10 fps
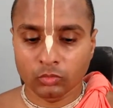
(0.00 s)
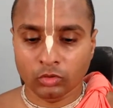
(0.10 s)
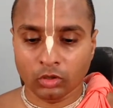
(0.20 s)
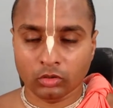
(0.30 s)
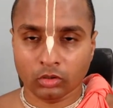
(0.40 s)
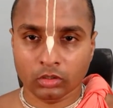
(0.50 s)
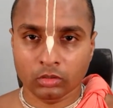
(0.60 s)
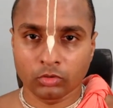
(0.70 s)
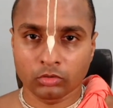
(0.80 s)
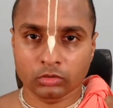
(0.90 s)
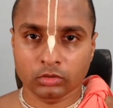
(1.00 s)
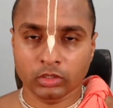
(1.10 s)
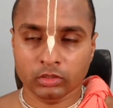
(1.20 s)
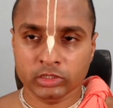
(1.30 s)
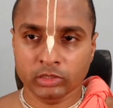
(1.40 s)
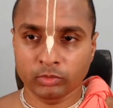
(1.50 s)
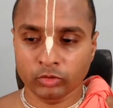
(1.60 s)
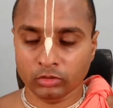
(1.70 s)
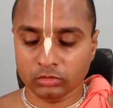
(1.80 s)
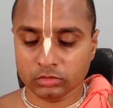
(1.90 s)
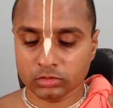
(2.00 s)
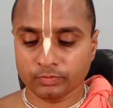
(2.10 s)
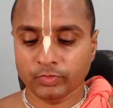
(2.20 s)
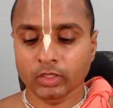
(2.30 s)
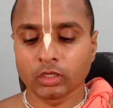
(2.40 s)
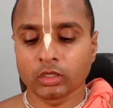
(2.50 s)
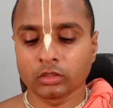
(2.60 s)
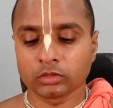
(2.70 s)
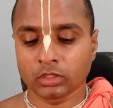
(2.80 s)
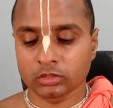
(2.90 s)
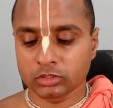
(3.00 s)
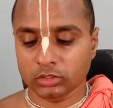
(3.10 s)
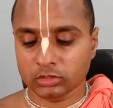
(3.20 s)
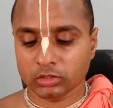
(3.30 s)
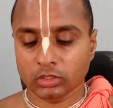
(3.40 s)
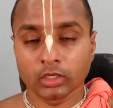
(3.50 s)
we're not talking about cheap imitators, sahajiyas.